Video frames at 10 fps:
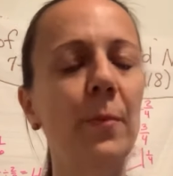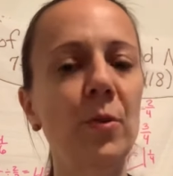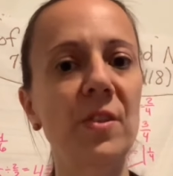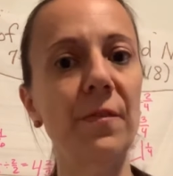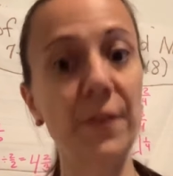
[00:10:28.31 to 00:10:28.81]

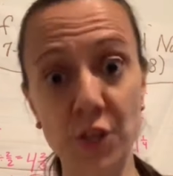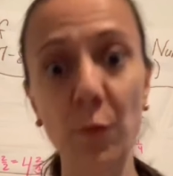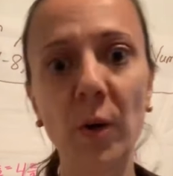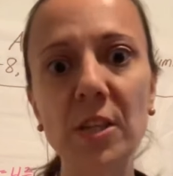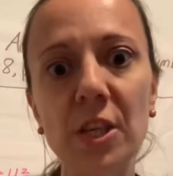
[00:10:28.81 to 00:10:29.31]
most
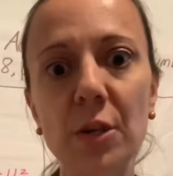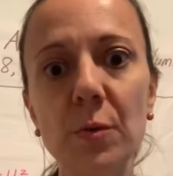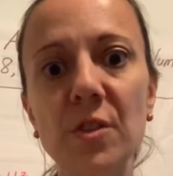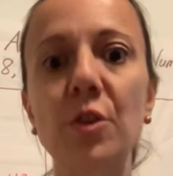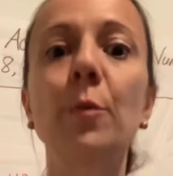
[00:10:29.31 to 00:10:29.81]
efficient one to
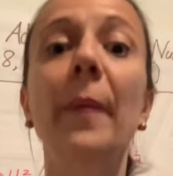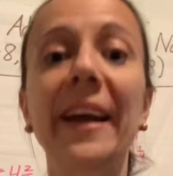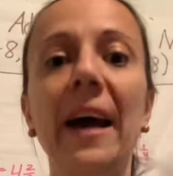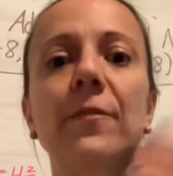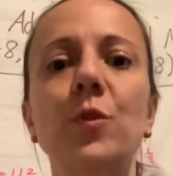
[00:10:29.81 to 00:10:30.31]
use, so you
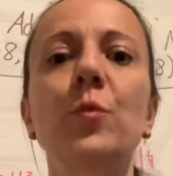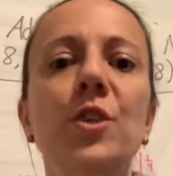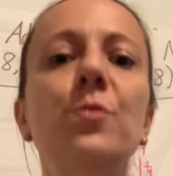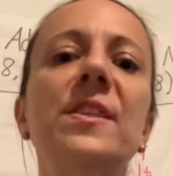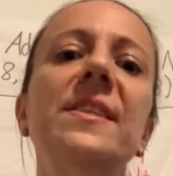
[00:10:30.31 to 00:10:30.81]
might have to
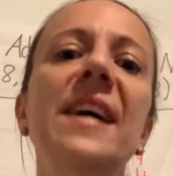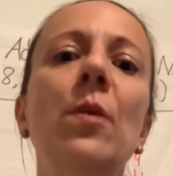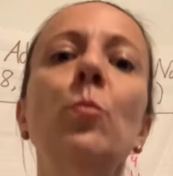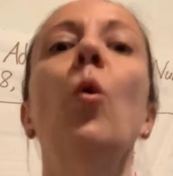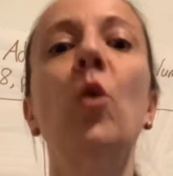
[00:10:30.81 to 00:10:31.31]
reduce it
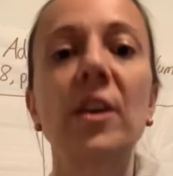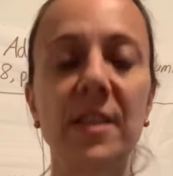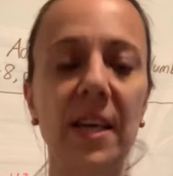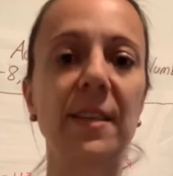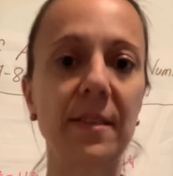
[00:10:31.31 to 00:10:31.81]
down more
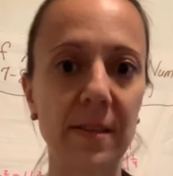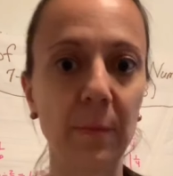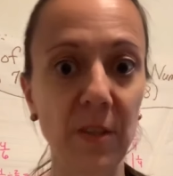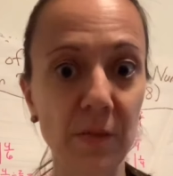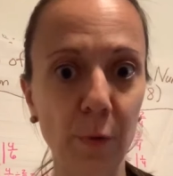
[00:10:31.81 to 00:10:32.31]
to get the
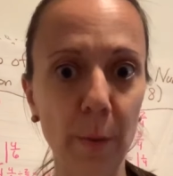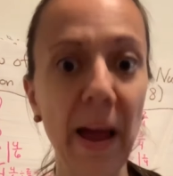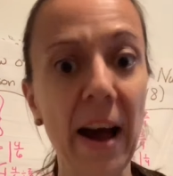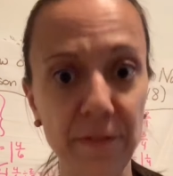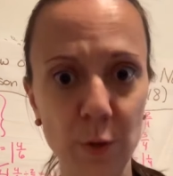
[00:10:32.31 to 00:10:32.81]
simplest form
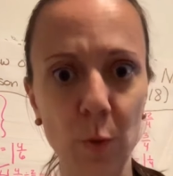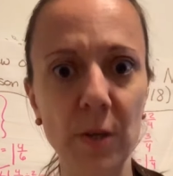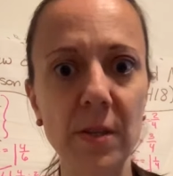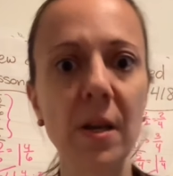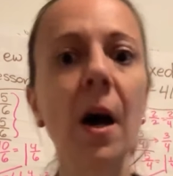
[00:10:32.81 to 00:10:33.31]

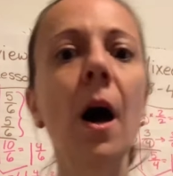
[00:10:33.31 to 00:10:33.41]
afterwards.